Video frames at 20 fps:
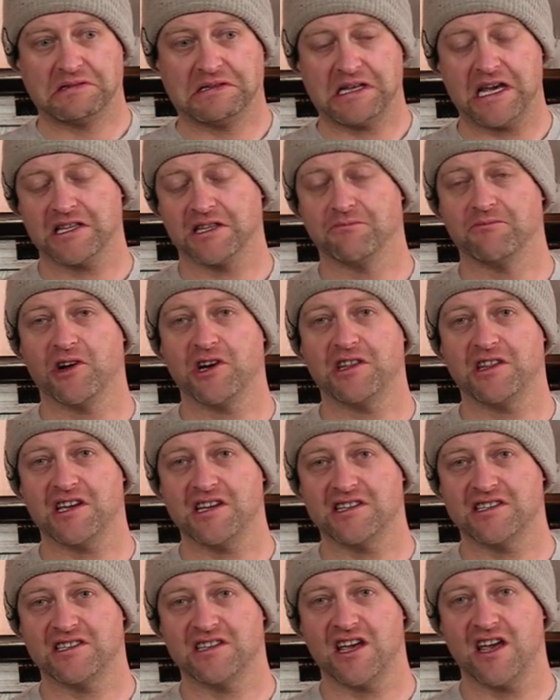Take the money
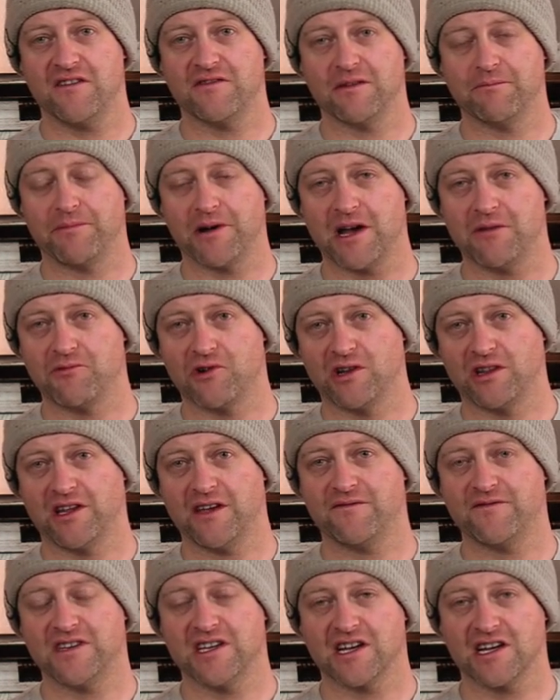that you saved and buy more
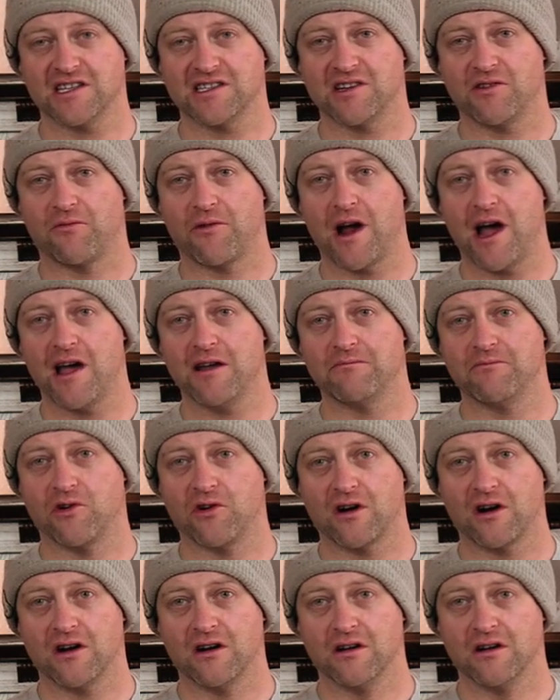lift tickets and ride
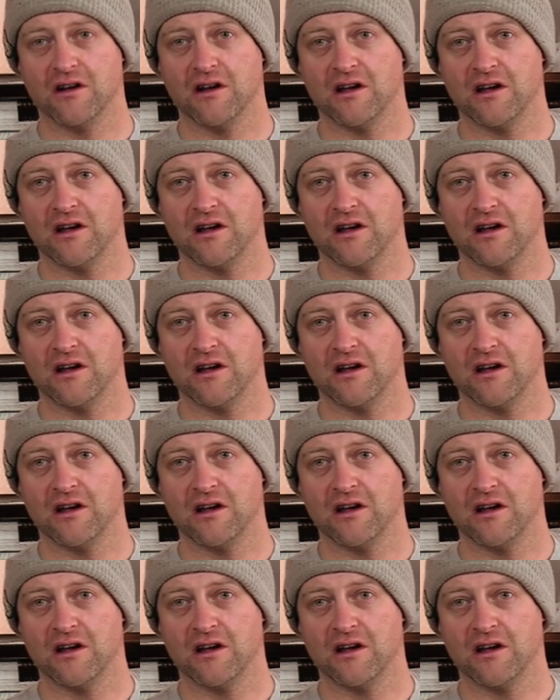more.